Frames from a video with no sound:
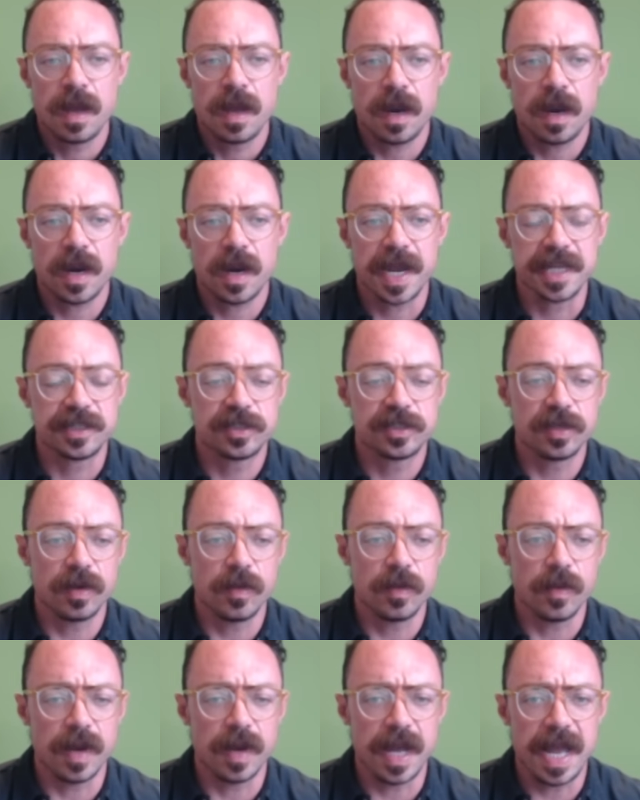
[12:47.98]
All right,
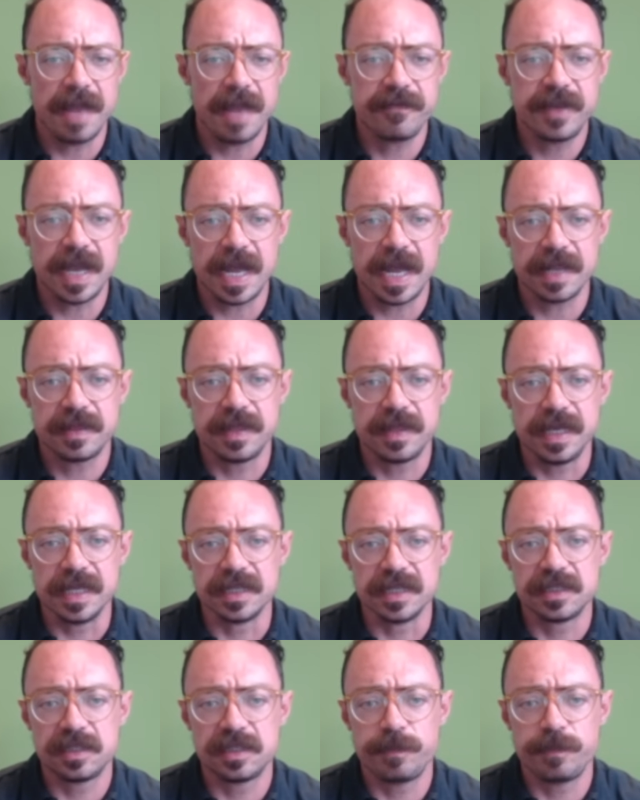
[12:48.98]
so I've got the
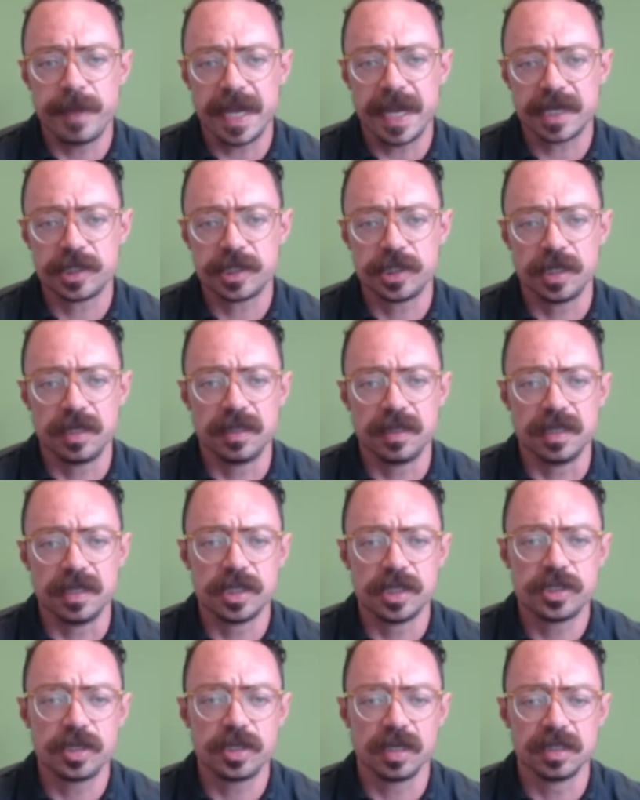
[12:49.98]
inspection, the
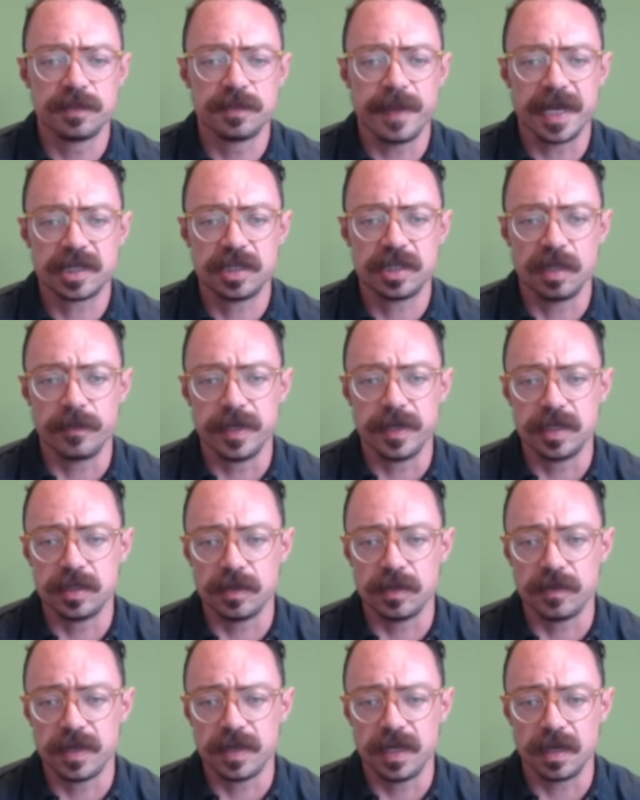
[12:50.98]
digital inspection that we do
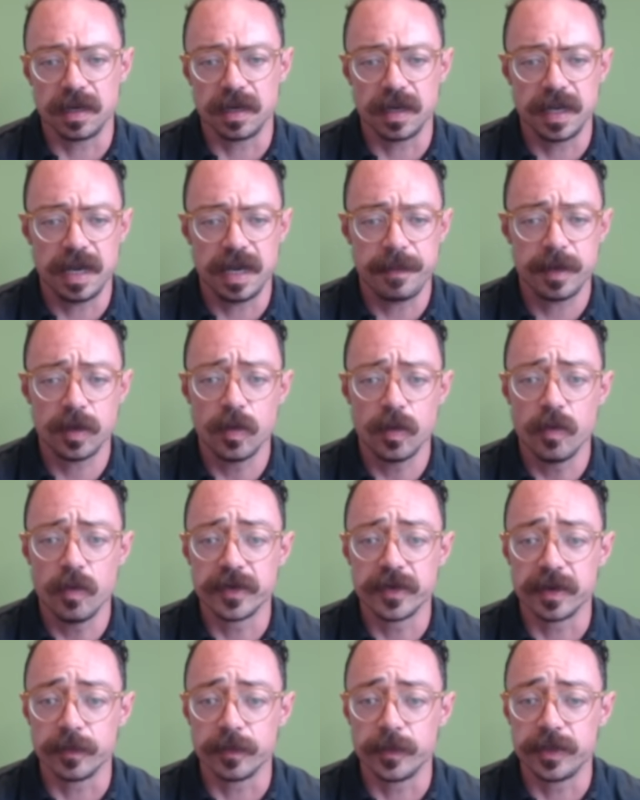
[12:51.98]
here, and I'm going to go over
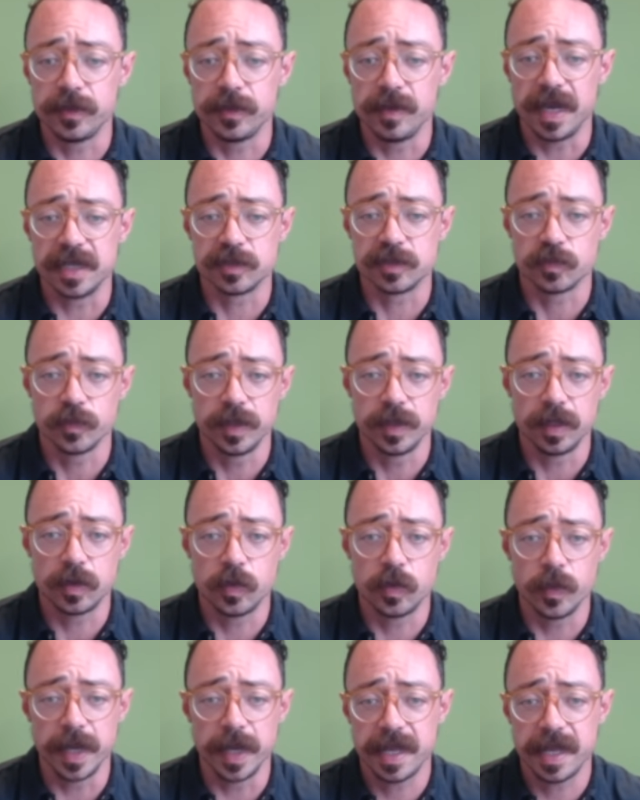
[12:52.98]
it with you guys real
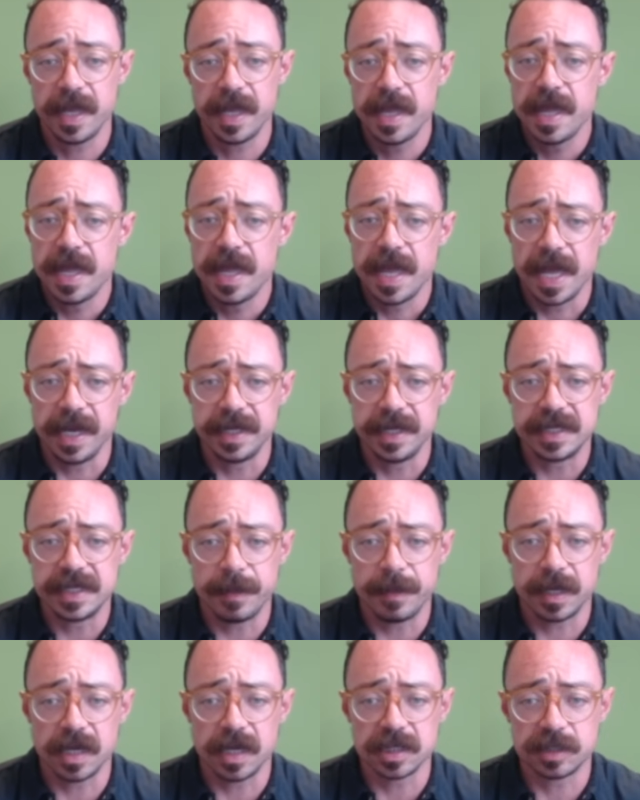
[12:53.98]
quick. Anytime a
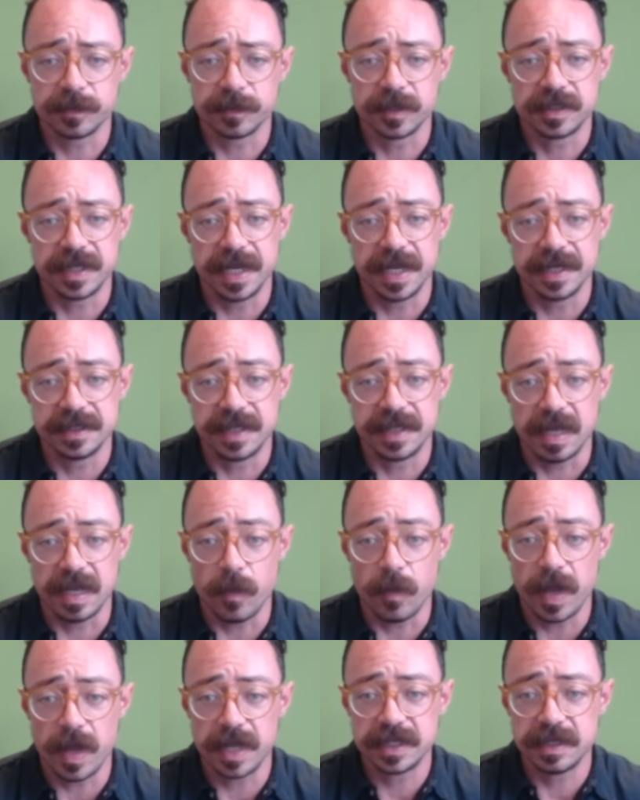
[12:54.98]
customer says they
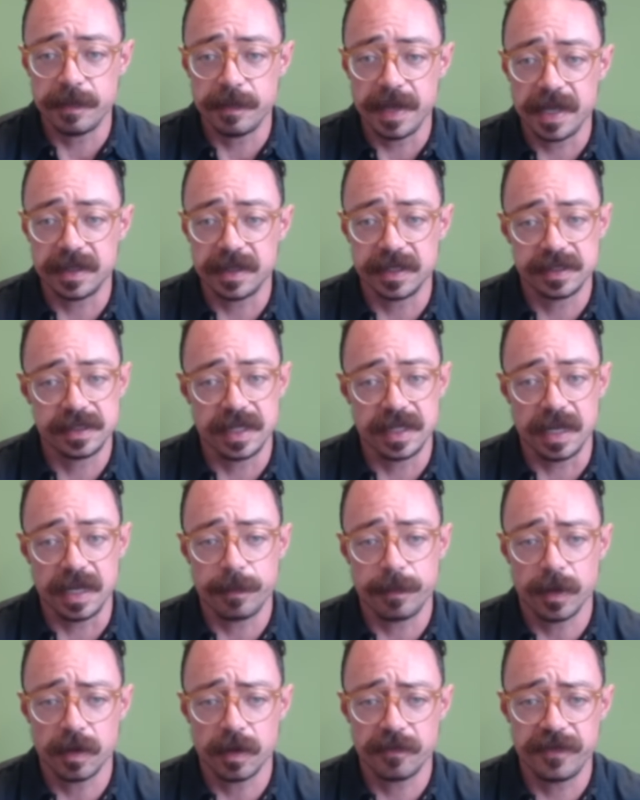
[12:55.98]
want to make this thing
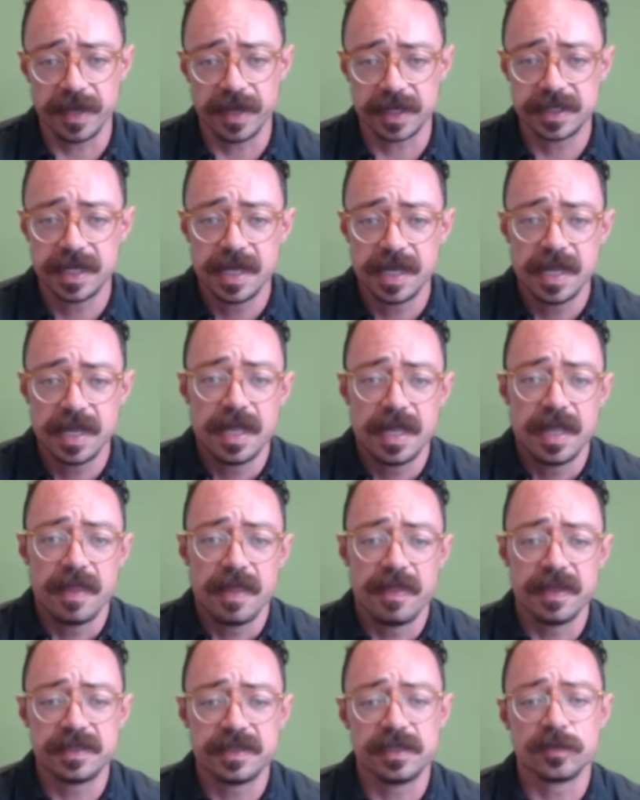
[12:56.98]
perfect,
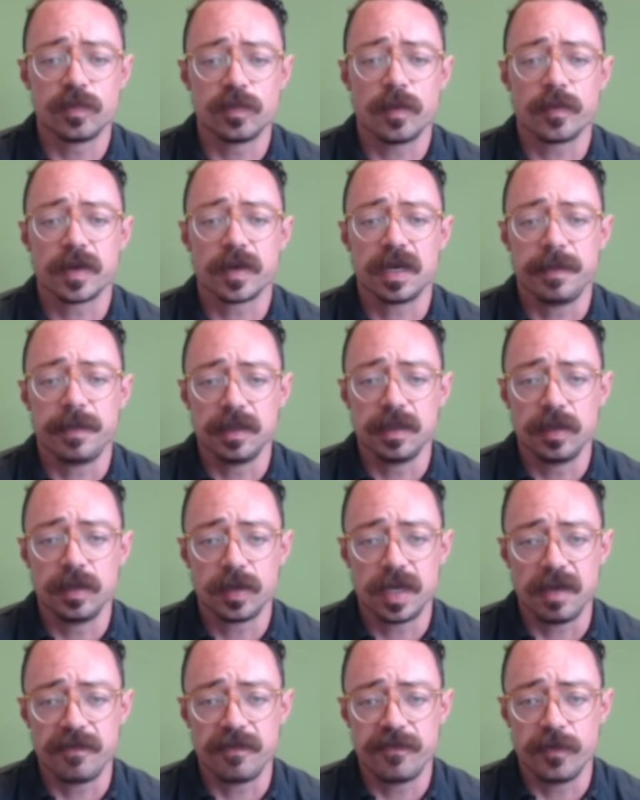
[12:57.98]
this is what we're going to be
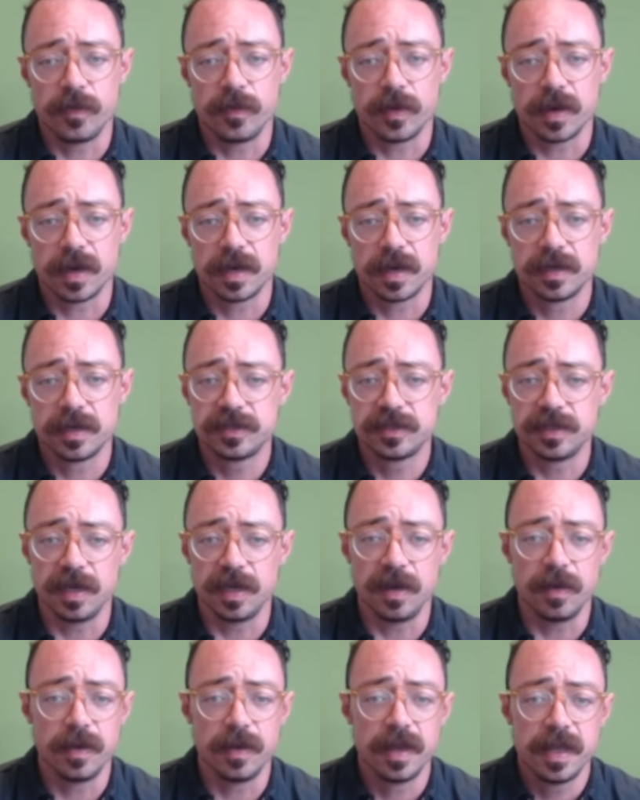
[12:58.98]
looking for.
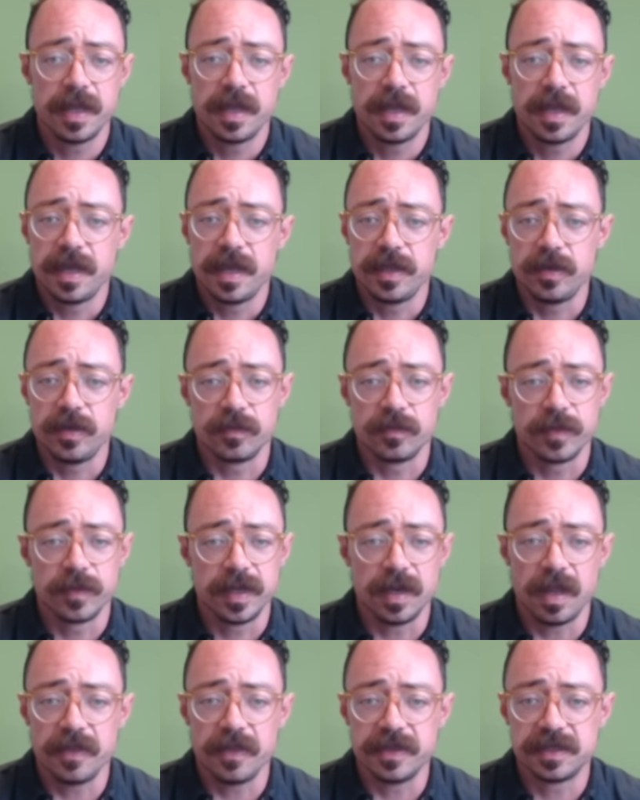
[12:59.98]
So you can read
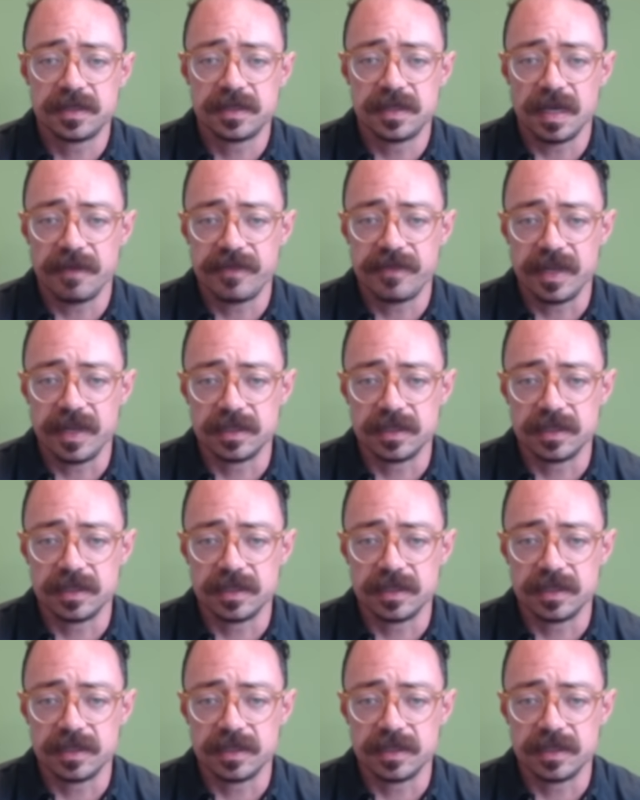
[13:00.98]
all this stuff that he's